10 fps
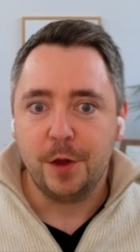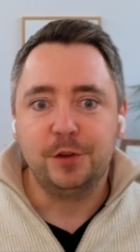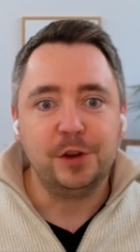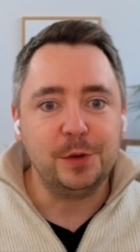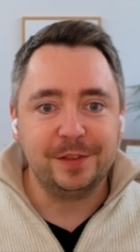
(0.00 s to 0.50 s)
Do
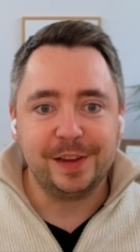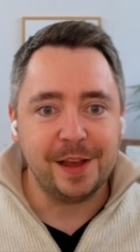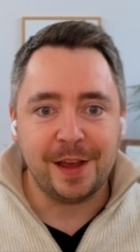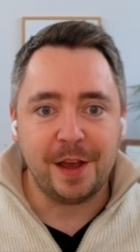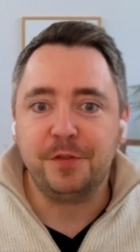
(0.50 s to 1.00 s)
you see
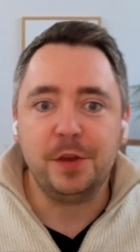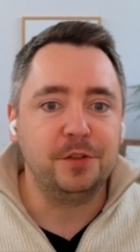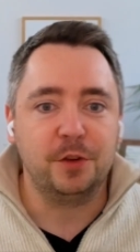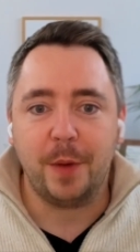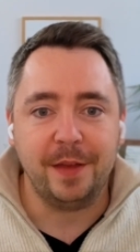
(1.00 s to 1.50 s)
a
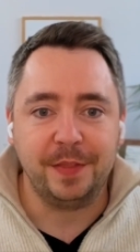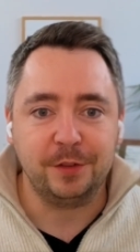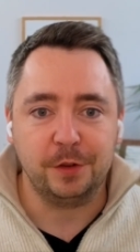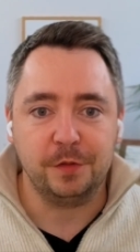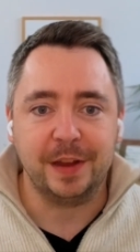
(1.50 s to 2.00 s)
future where this
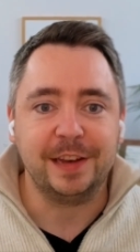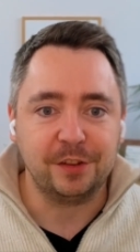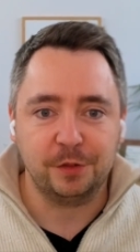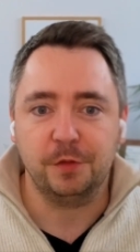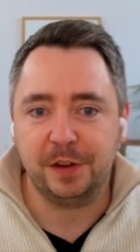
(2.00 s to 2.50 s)
sort of
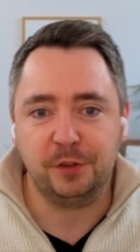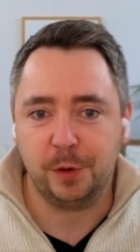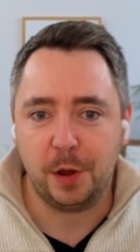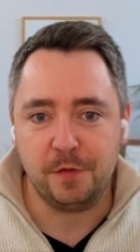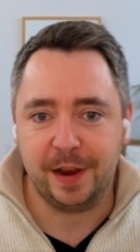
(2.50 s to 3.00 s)
additional visual
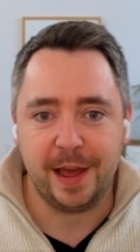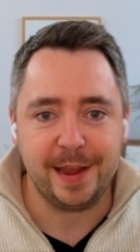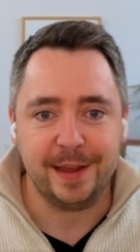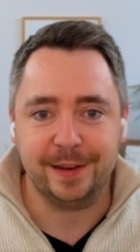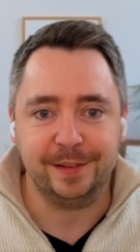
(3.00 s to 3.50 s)
overlay
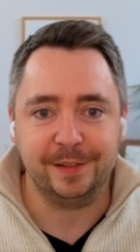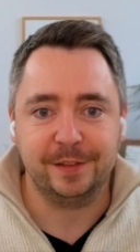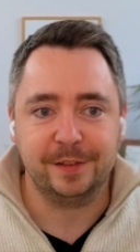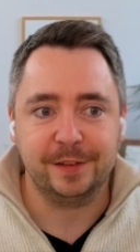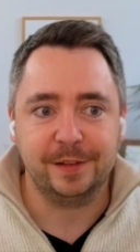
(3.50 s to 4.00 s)
and
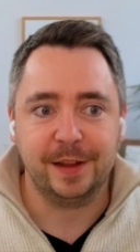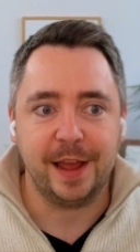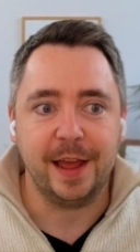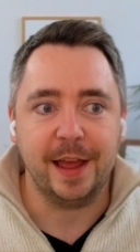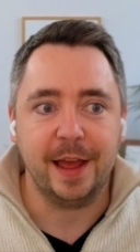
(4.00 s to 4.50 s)

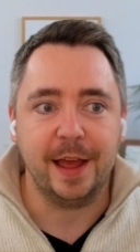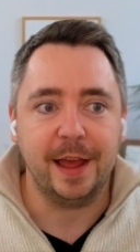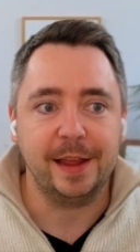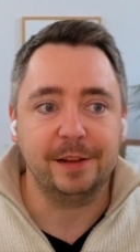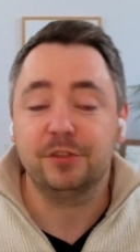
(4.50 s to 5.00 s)

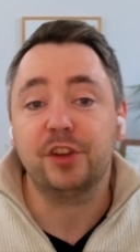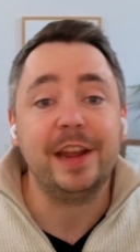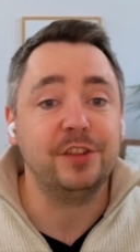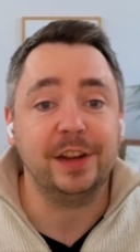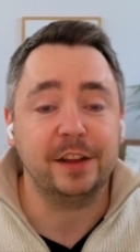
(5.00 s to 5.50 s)

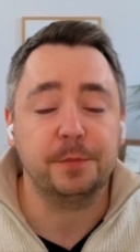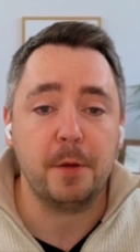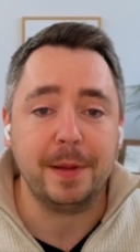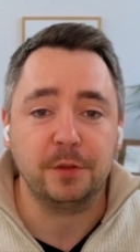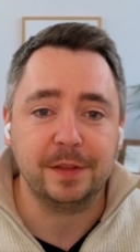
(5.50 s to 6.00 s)
changing and
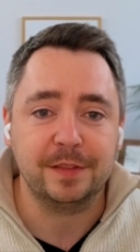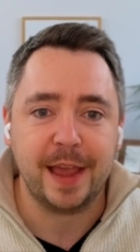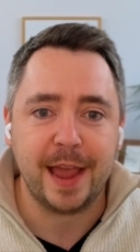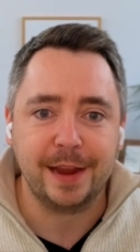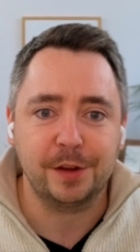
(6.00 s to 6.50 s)
experimenting with
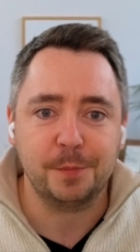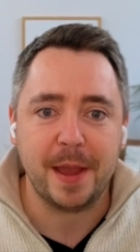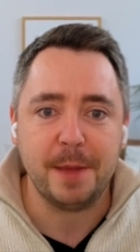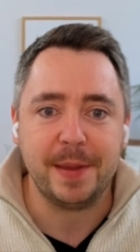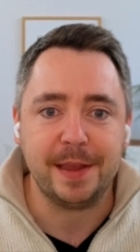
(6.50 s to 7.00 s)
tech
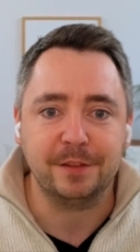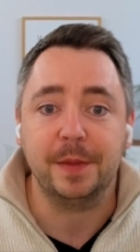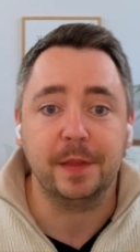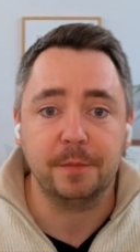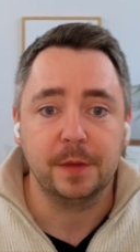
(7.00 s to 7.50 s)
may be something
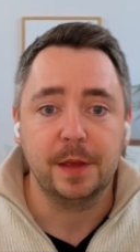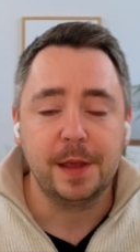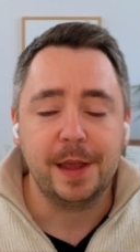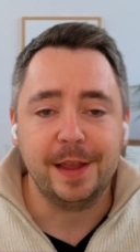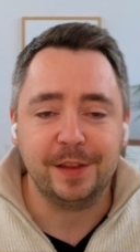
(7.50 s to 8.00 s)
that
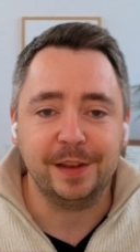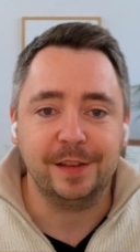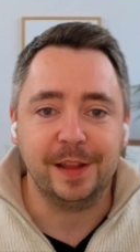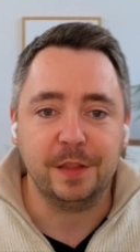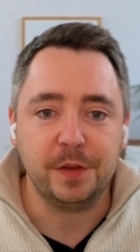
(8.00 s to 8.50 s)
is in
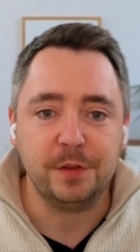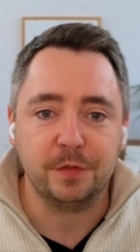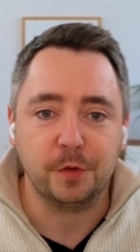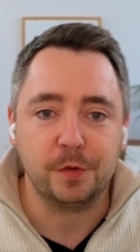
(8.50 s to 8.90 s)
the future for